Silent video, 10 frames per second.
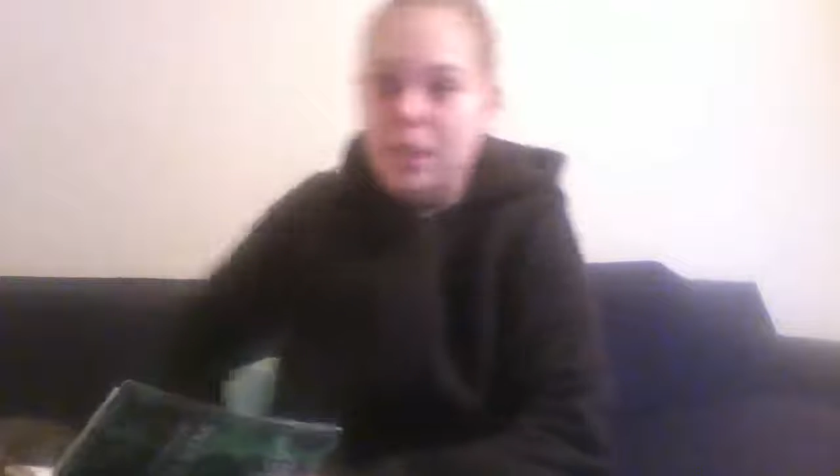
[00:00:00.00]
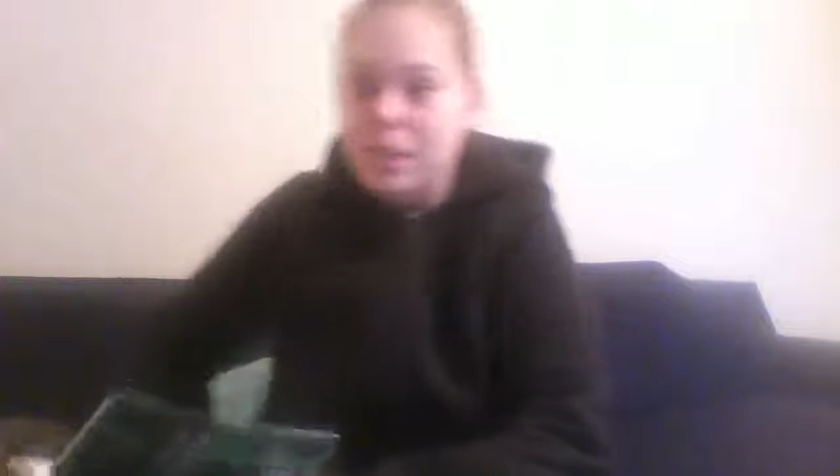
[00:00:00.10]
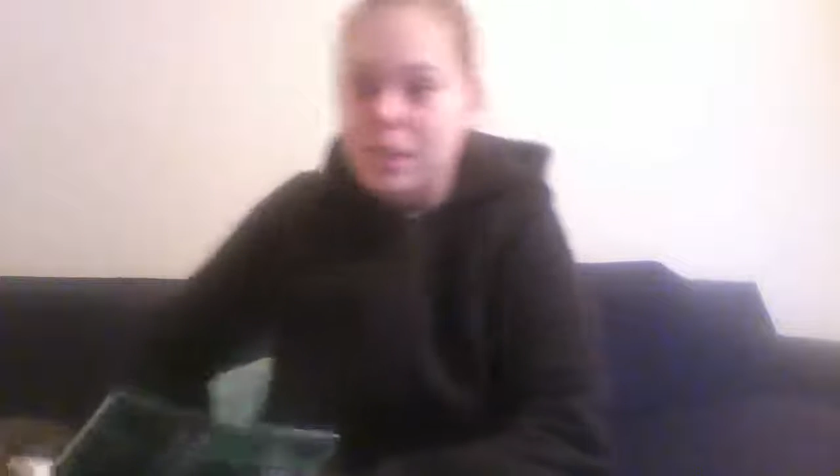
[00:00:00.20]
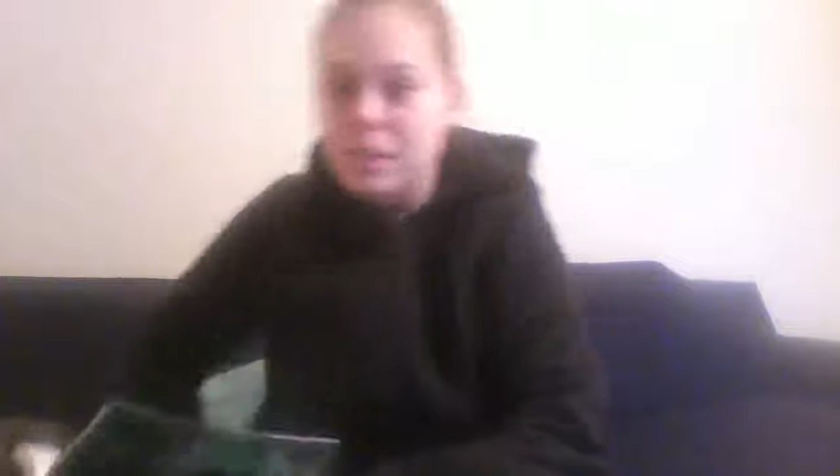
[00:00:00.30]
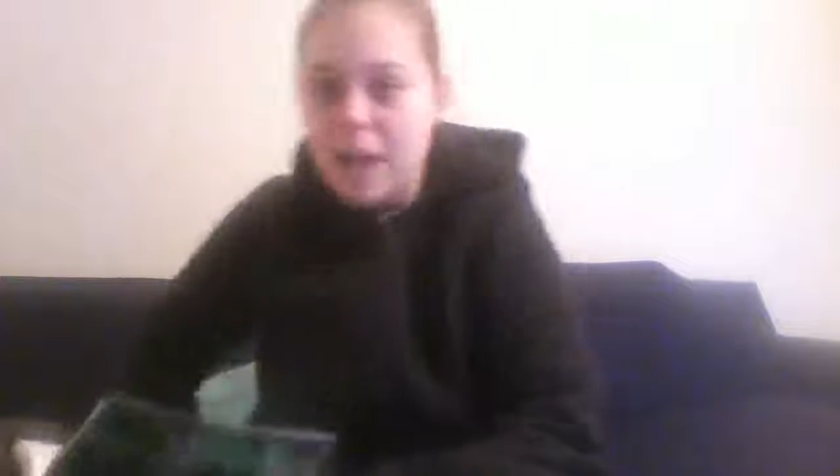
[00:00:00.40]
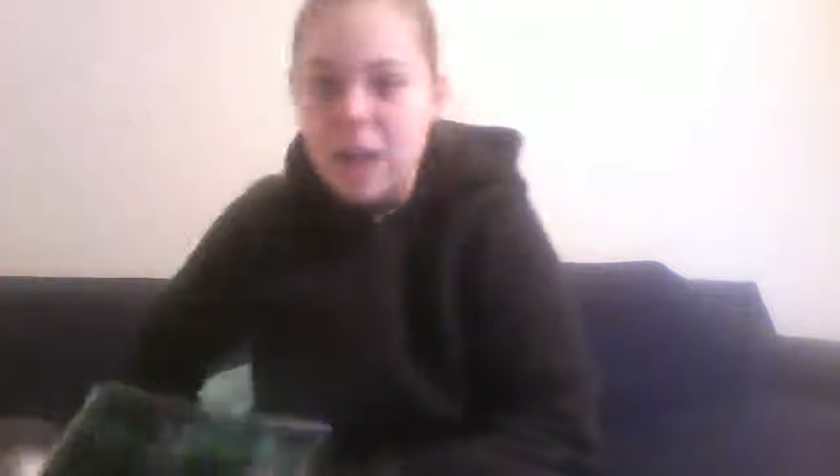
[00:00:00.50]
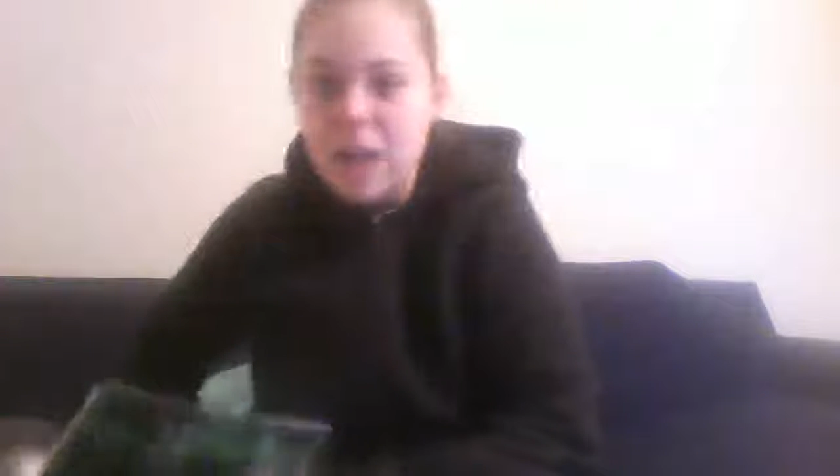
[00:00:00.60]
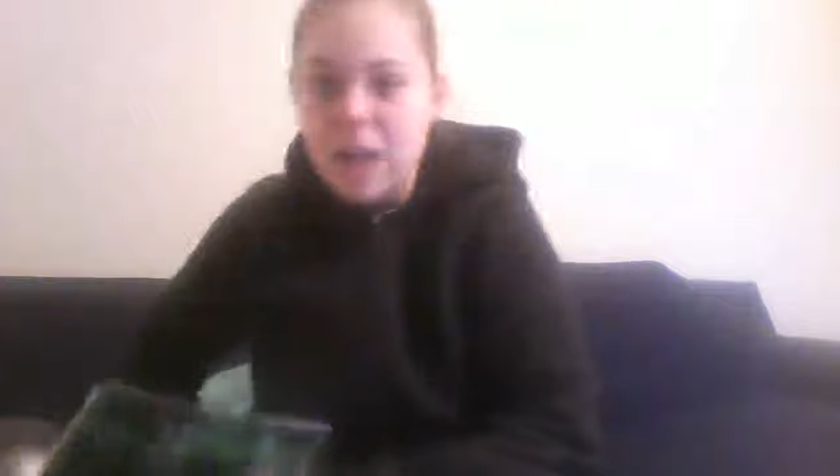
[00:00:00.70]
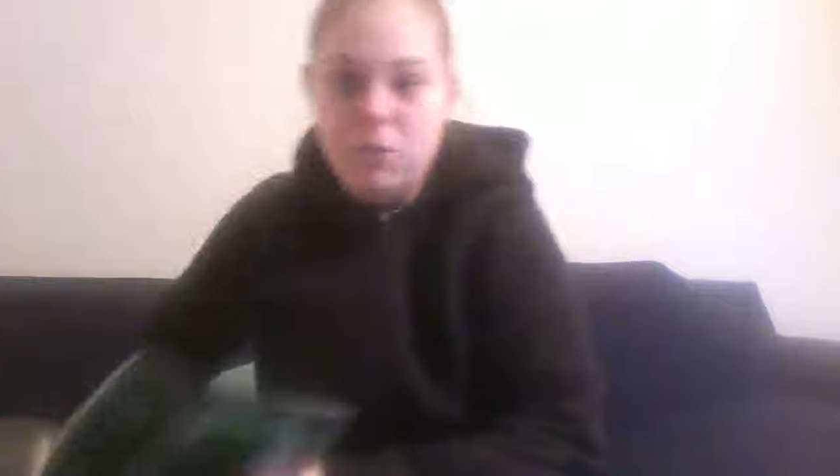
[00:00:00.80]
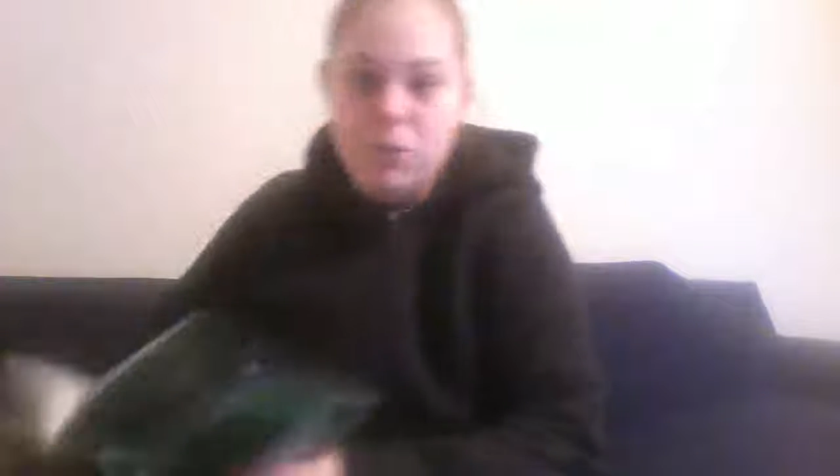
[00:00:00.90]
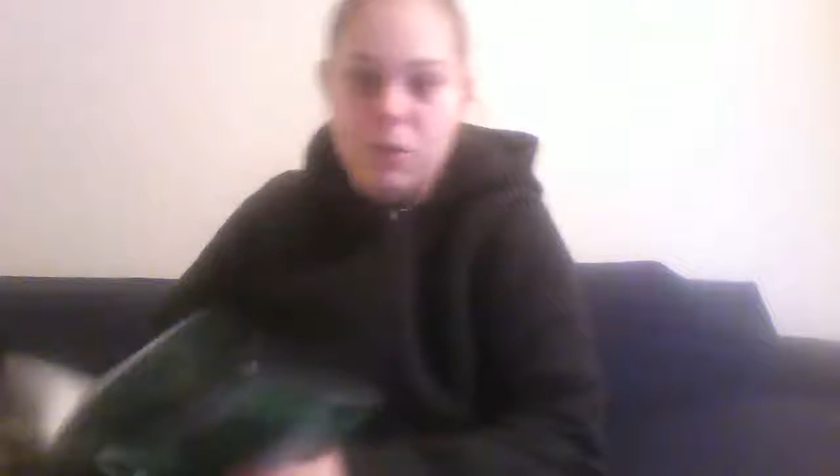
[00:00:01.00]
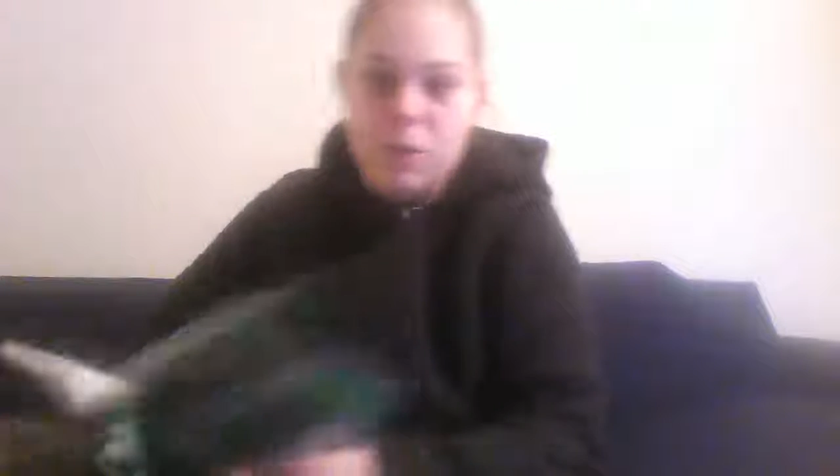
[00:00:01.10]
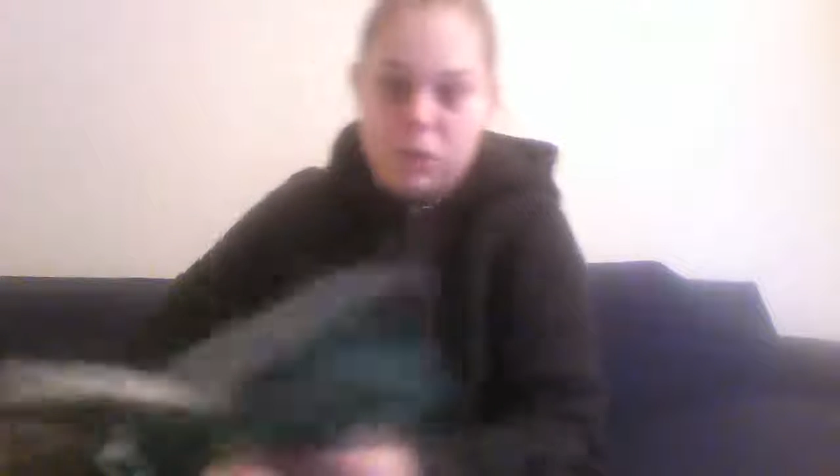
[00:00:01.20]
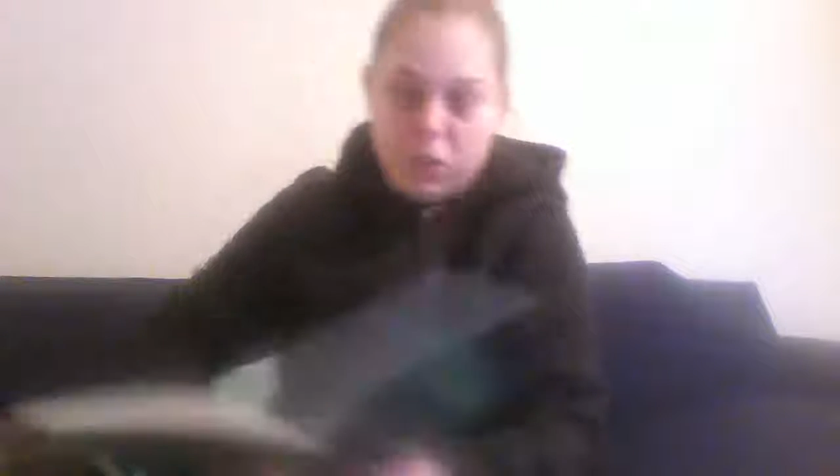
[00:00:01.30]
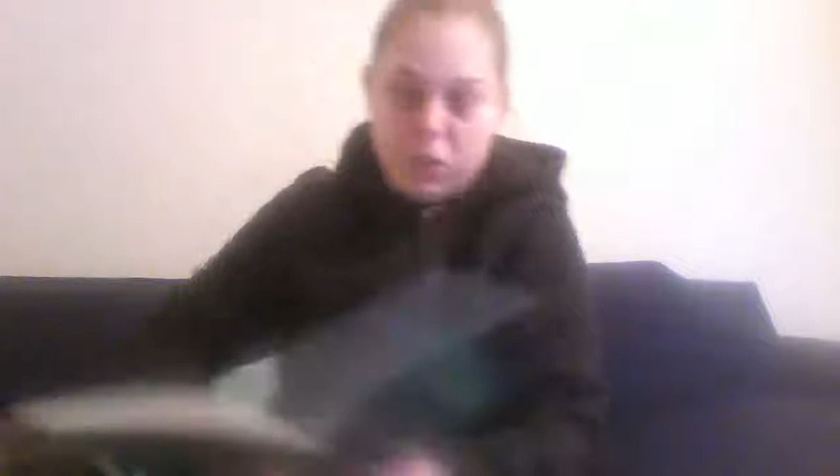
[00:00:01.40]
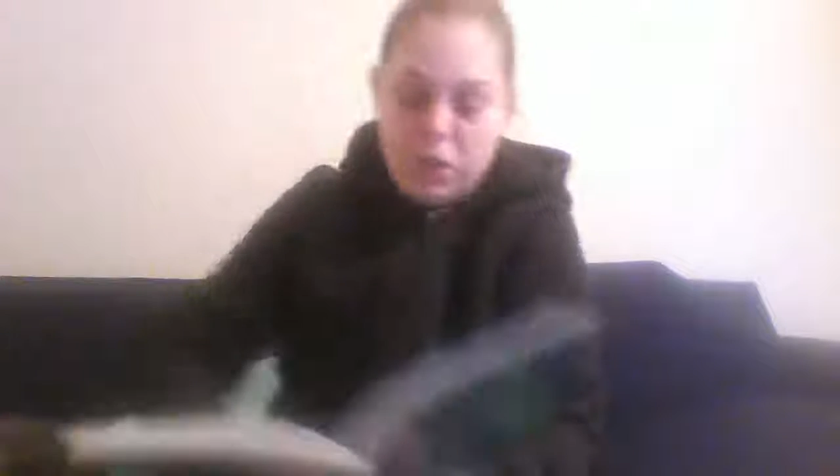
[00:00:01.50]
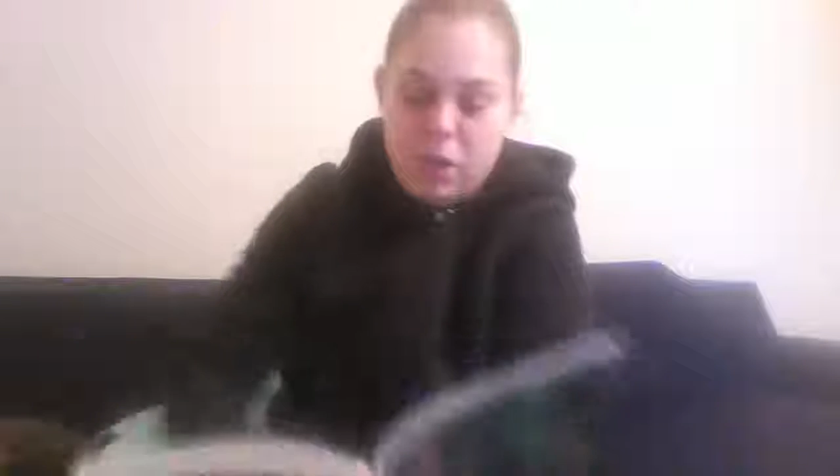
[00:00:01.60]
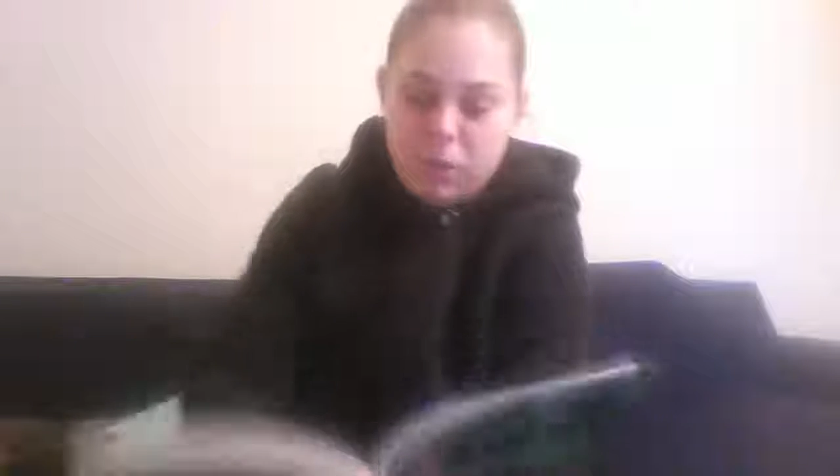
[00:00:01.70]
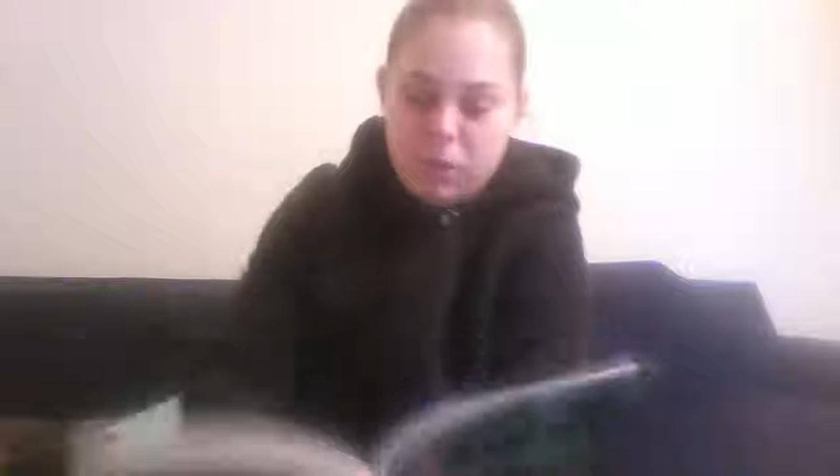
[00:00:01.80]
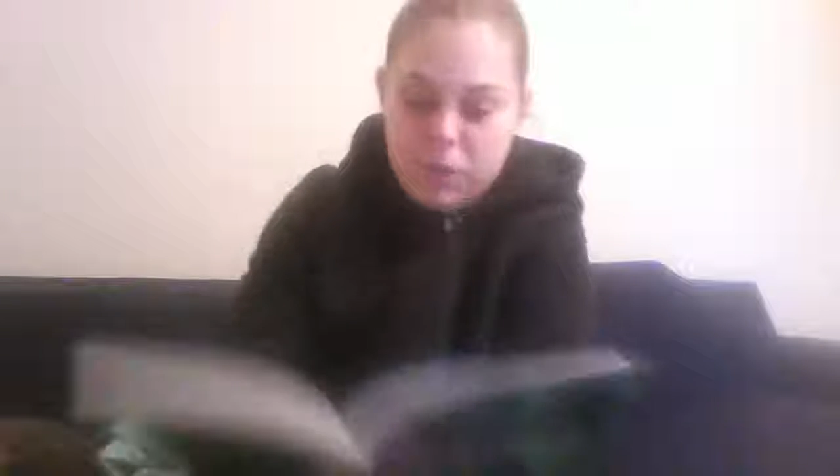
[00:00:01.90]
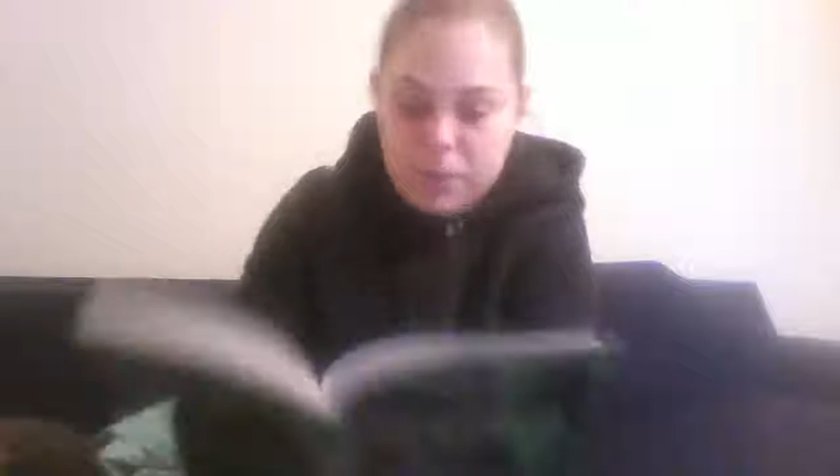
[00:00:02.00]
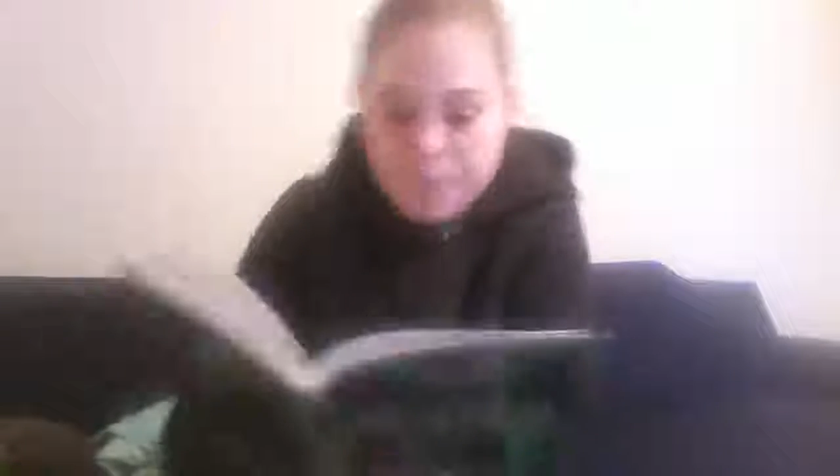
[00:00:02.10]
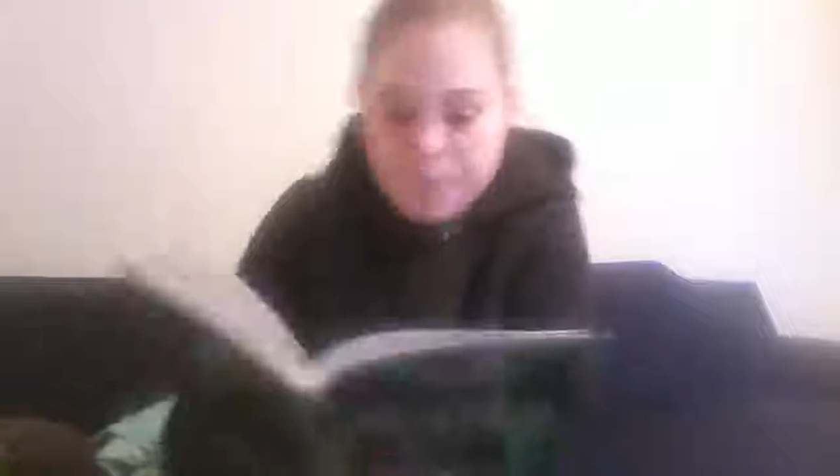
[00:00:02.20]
and he died under all the stones.